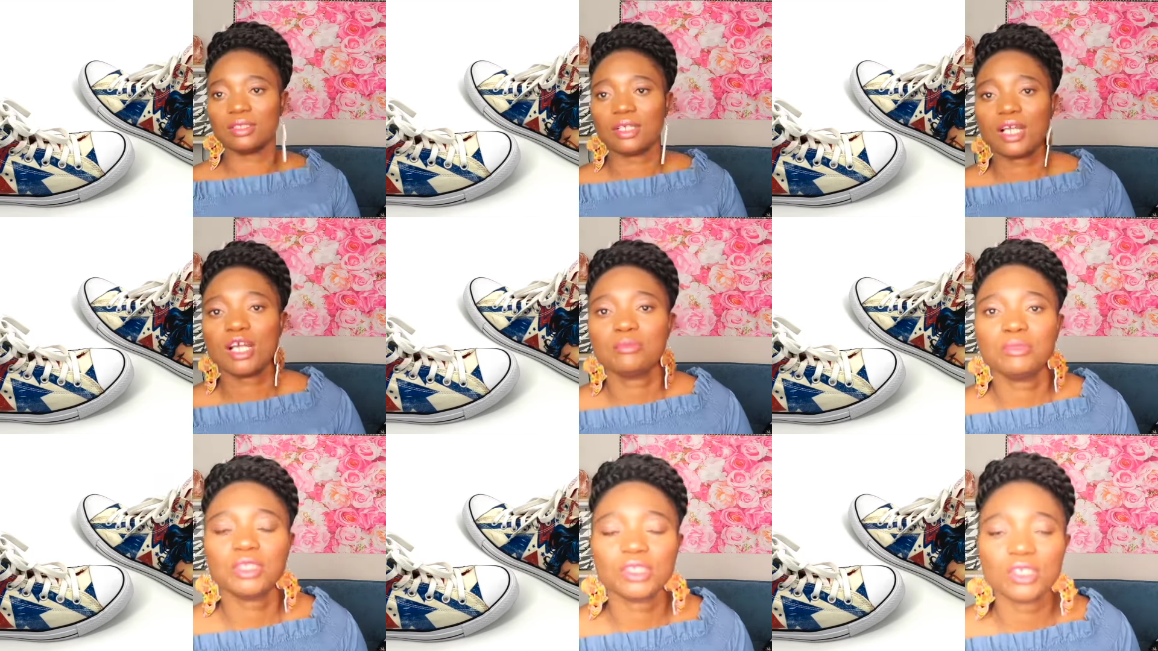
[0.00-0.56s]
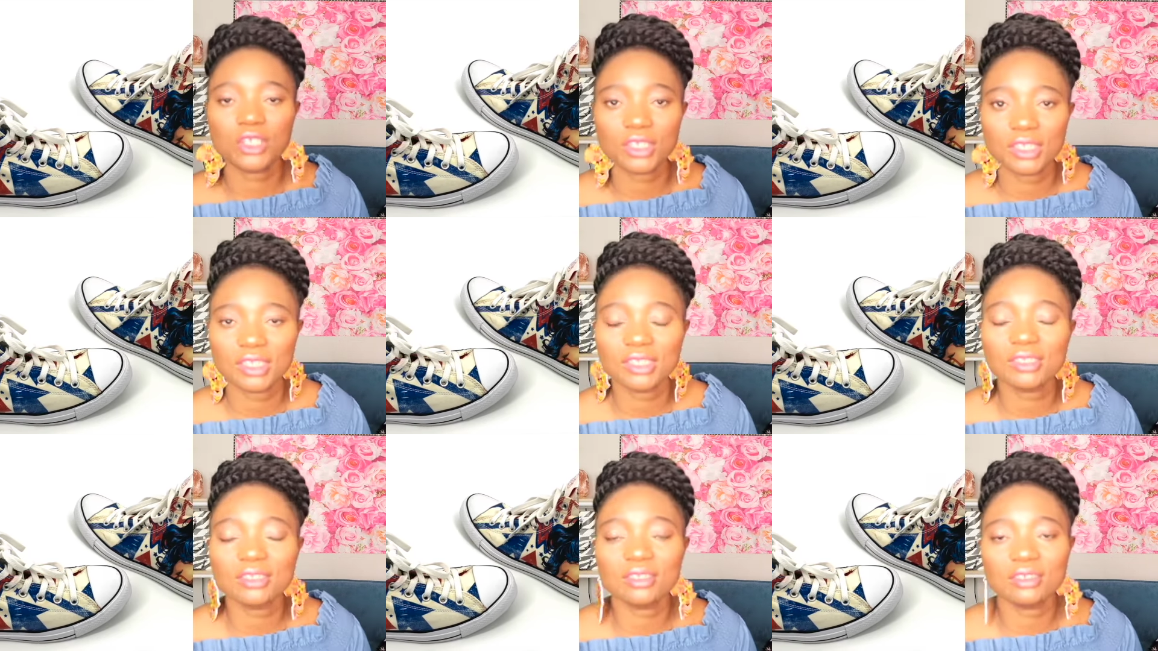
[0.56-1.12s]
I'm sorry,
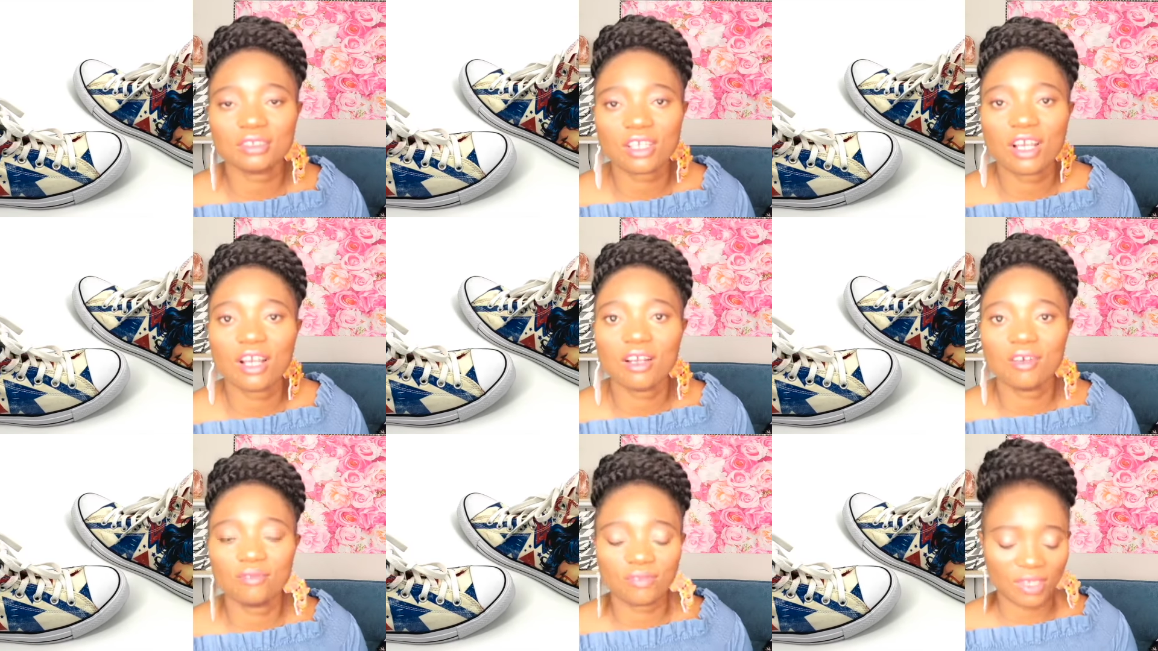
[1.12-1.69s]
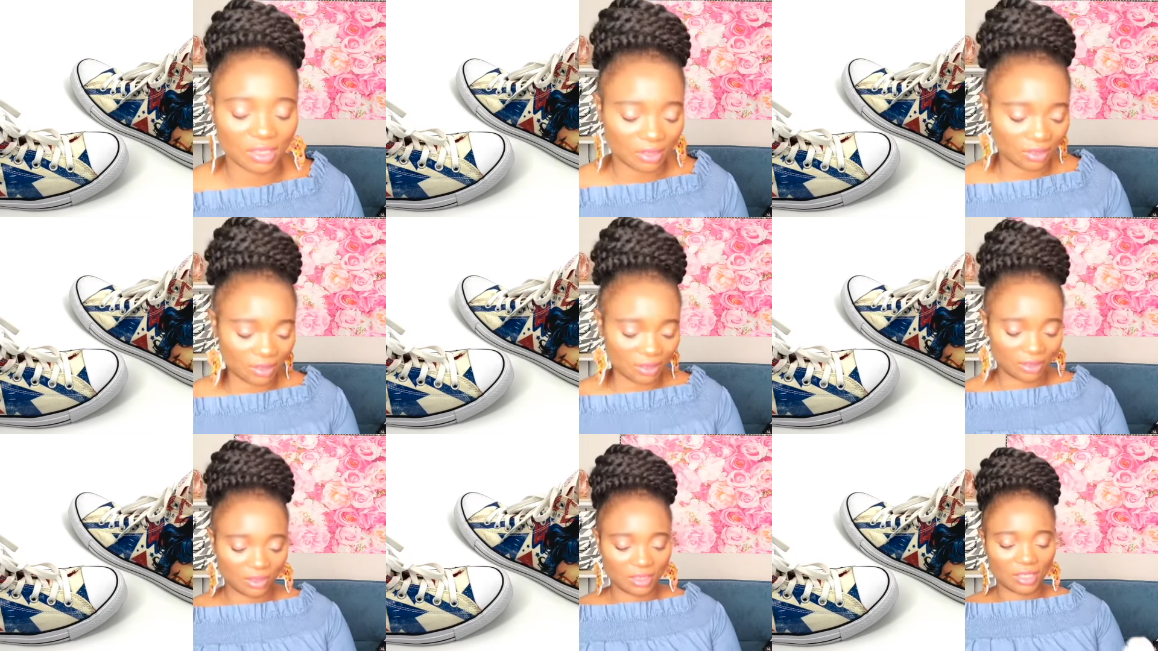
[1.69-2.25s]
this is
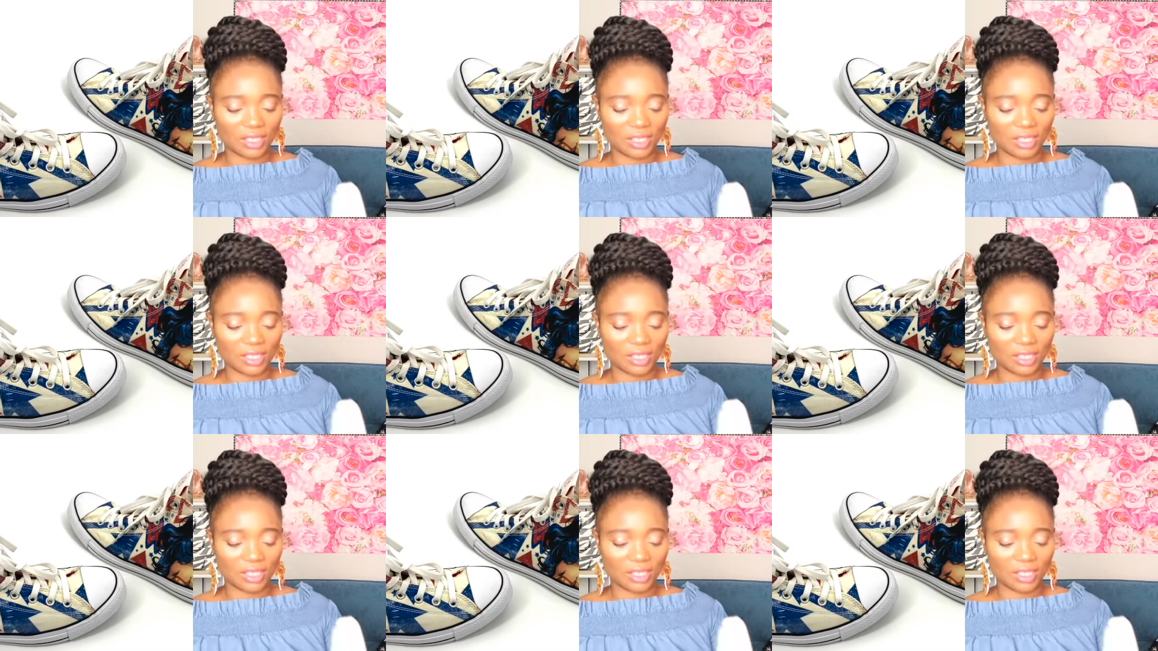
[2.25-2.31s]
canvas.